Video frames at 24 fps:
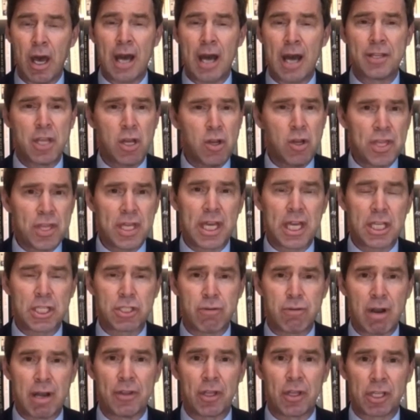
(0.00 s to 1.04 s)
I don't think
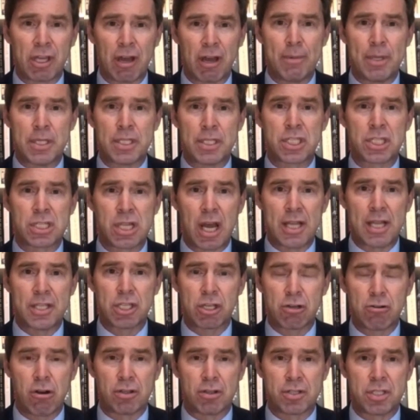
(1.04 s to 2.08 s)
it's right the government slides
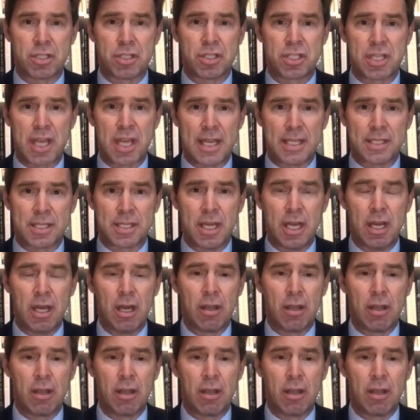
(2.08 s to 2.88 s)
across and says,